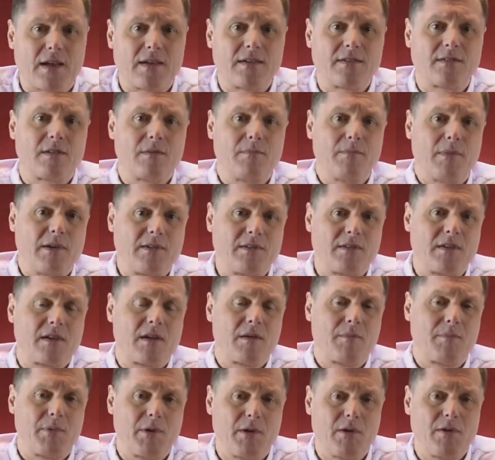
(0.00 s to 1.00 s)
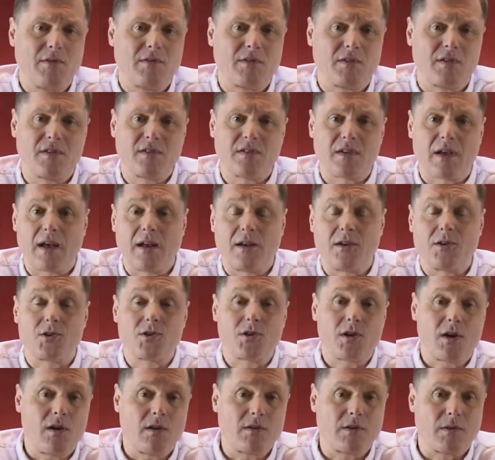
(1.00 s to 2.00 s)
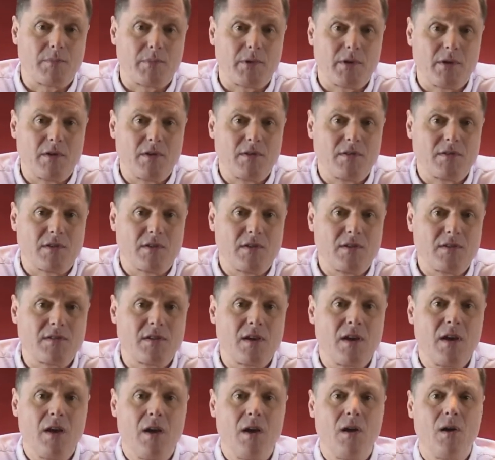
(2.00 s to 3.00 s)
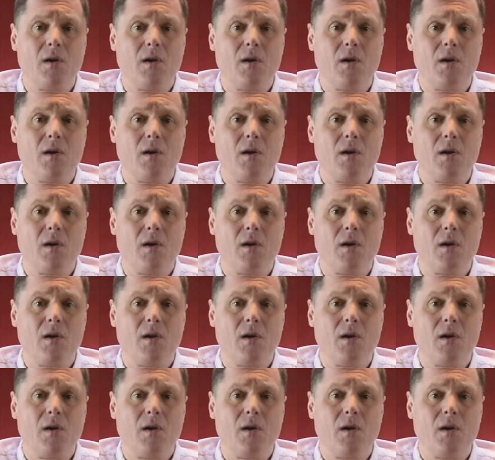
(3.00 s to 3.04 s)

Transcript: as domestic abusers and child abusers